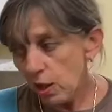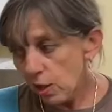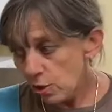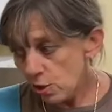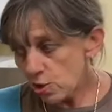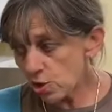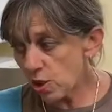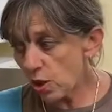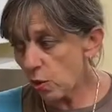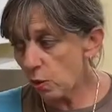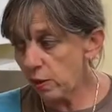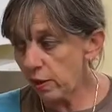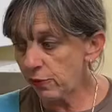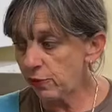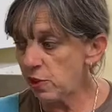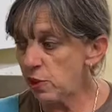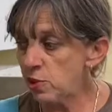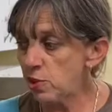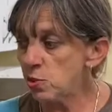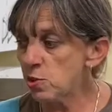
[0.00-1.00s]
So if
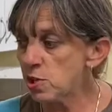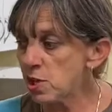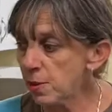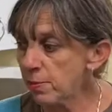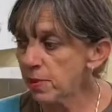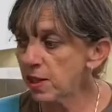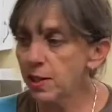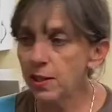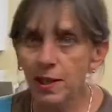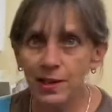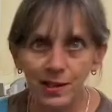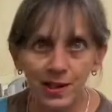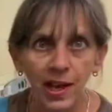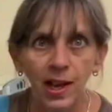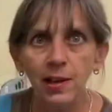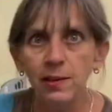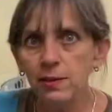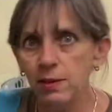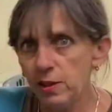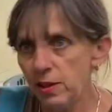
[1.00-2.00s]
you do something like
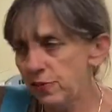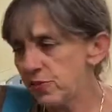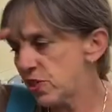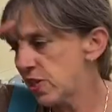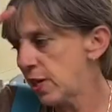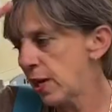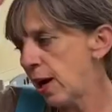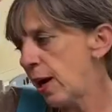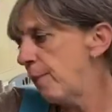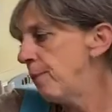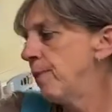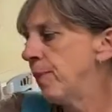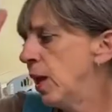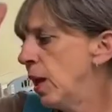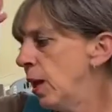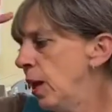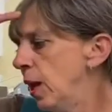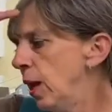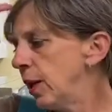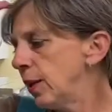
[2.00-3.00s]
that, it lifts it up,
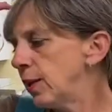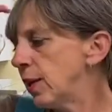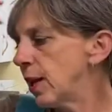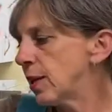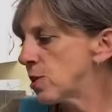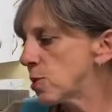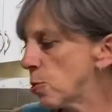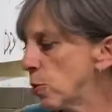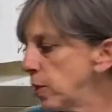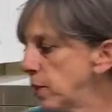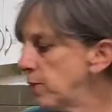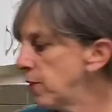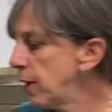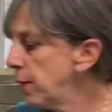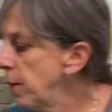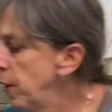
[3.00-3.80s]
gets rid of it.